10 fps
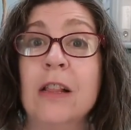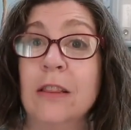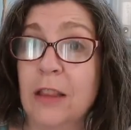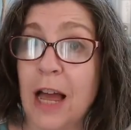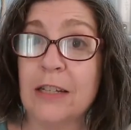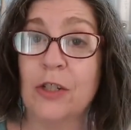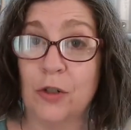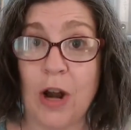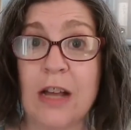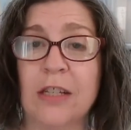less
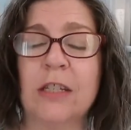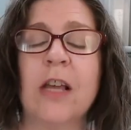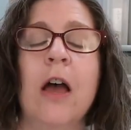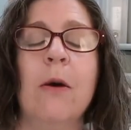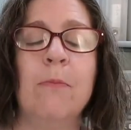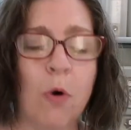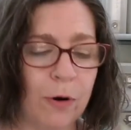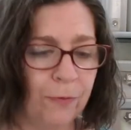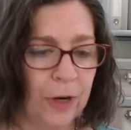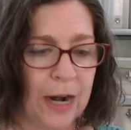stress, more
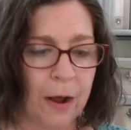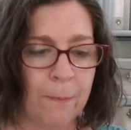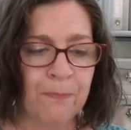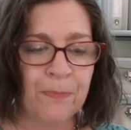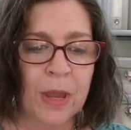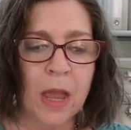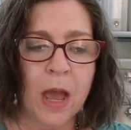freedom.